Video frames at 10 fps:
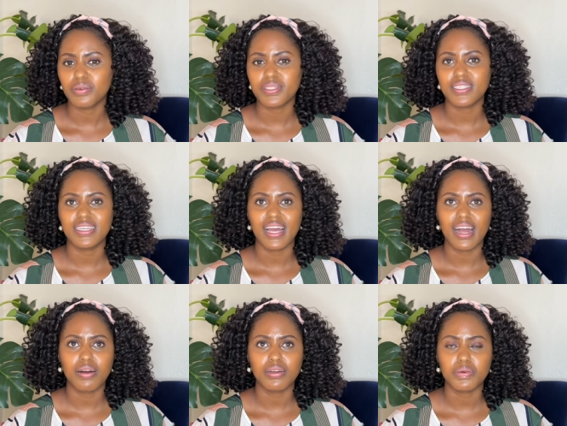I was
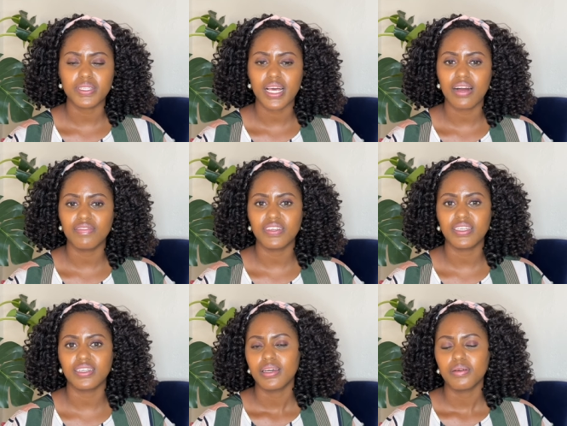down, I was
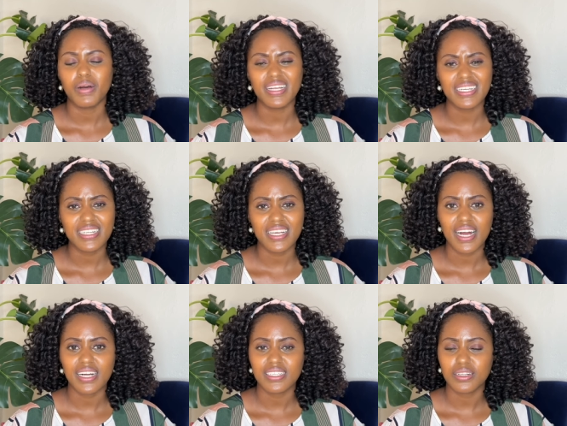having panic
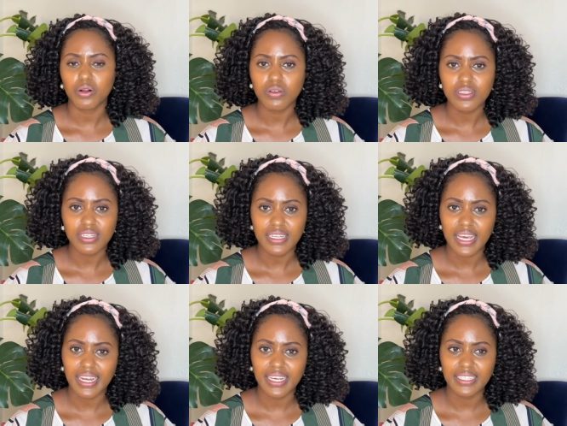attacks and constant
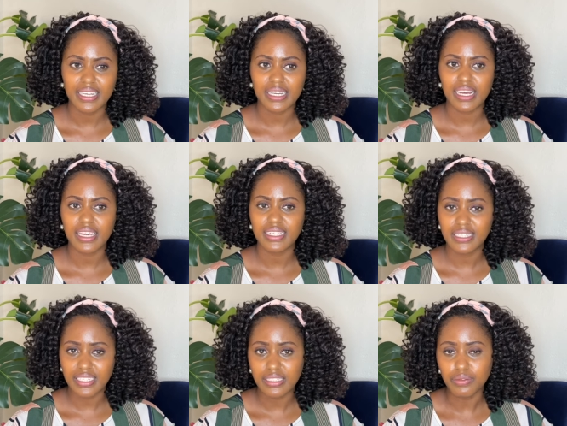headaches and I
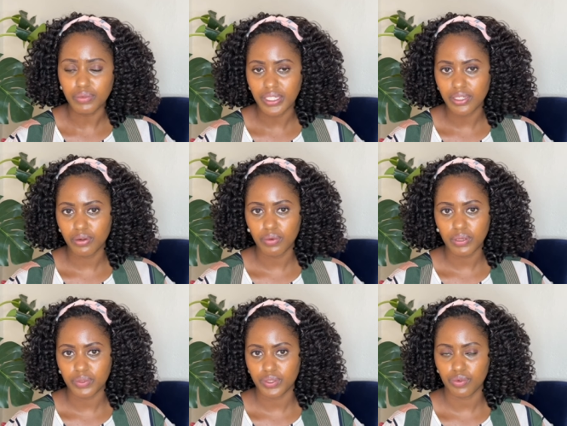didn't really know
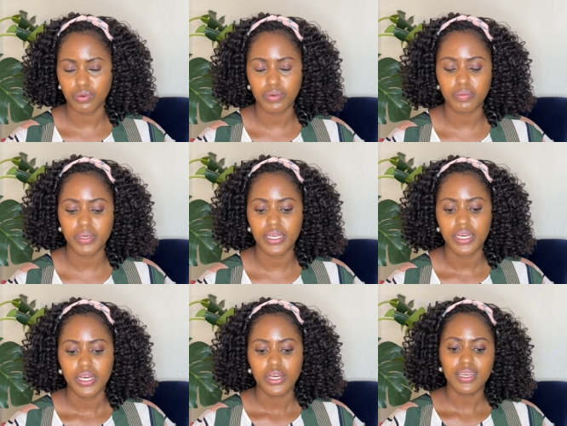what was wrong with me.
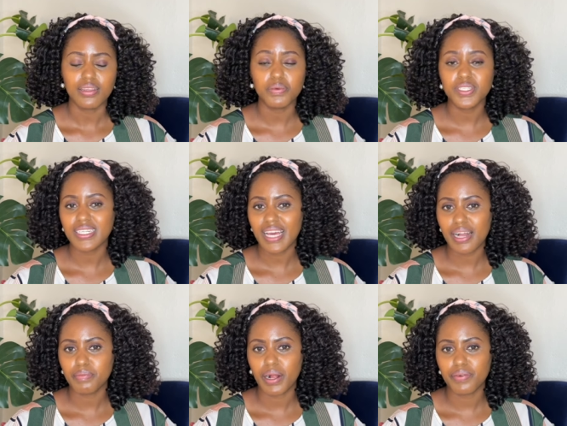There was a
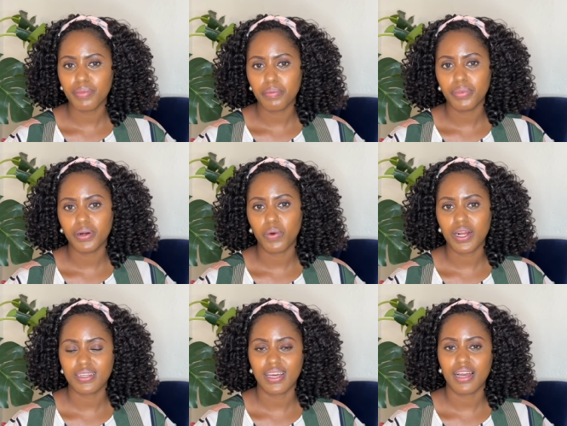time, I remember
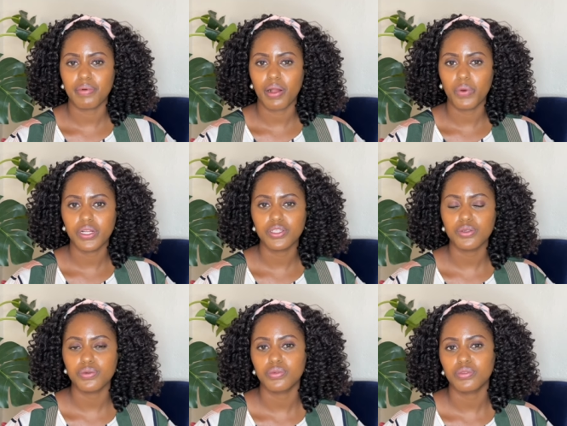one time I went
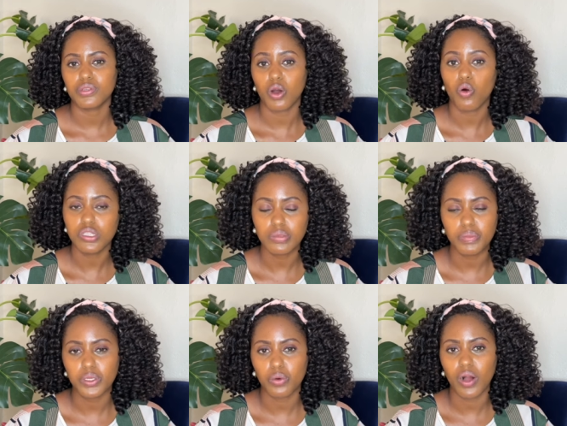to, to the
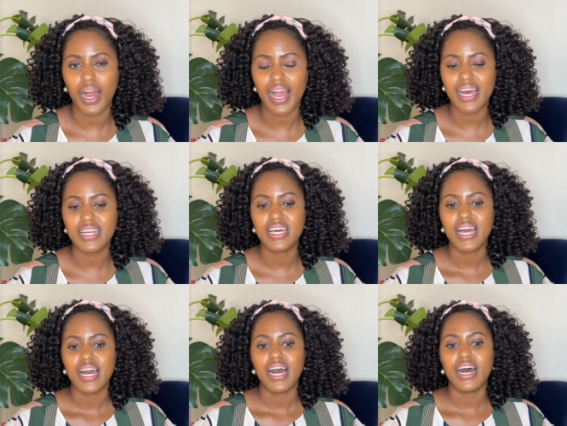hospital. I had
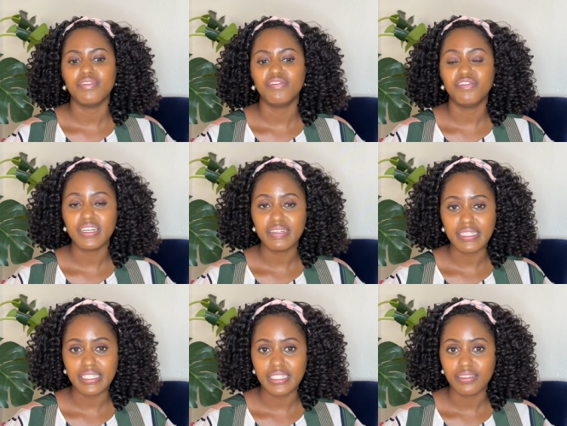a very,
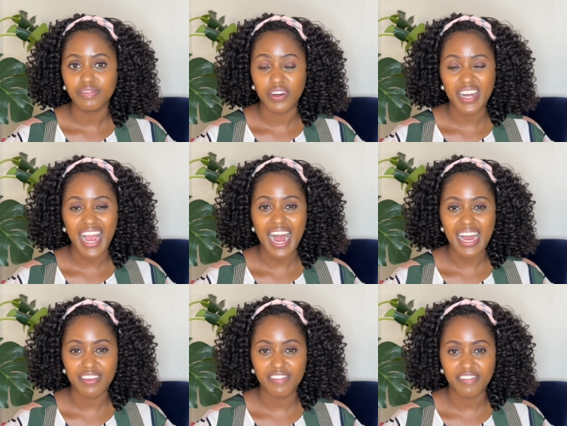very
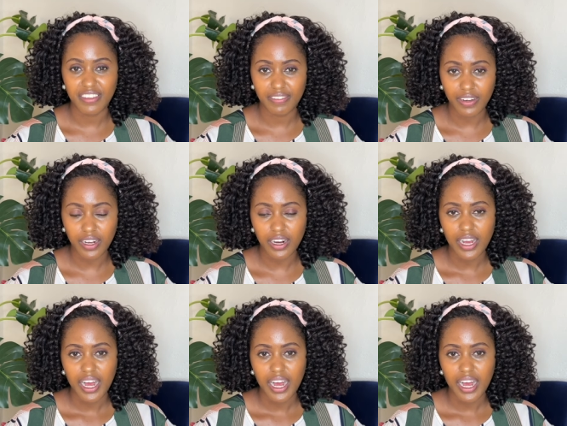high fever.